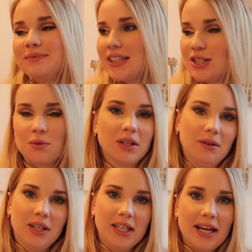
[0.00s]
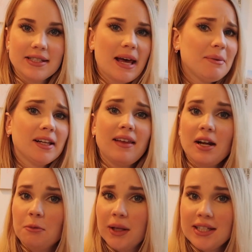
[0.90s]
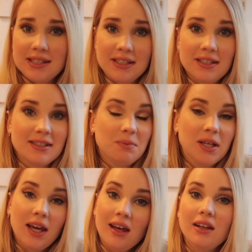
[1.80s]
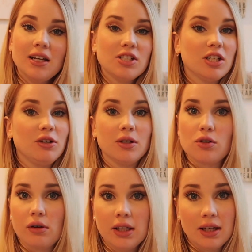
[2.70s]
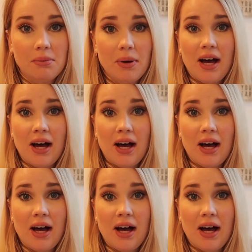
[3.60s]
It's really, really nice. I mean, a lot of places speak English and you can totally get by.